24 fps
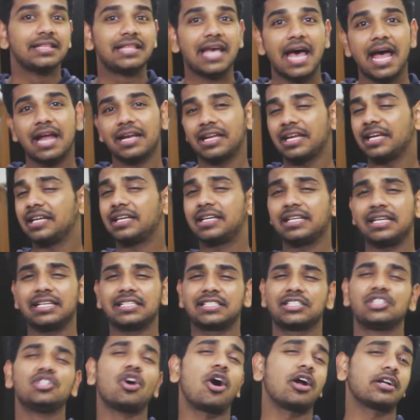that it
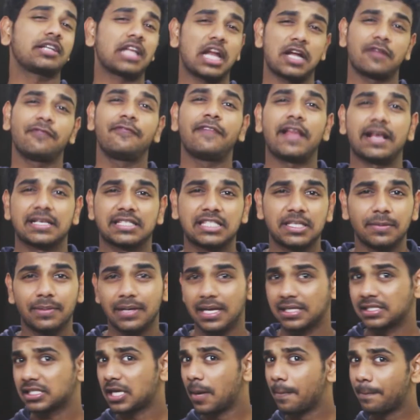is not that flexible
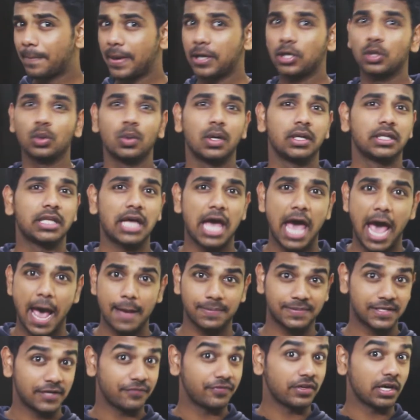as compared to other
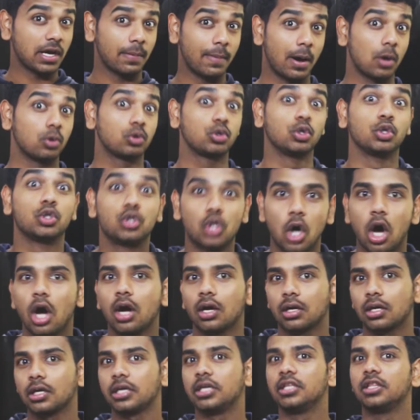apps that we are about to
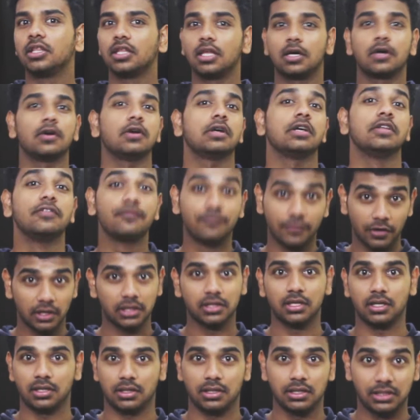talk in
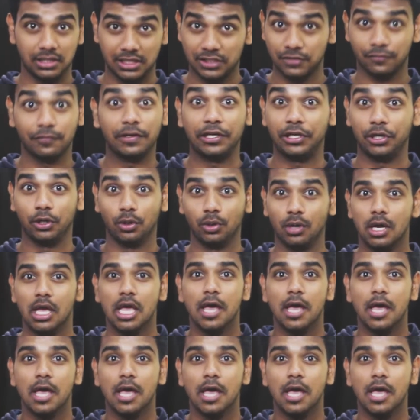this video.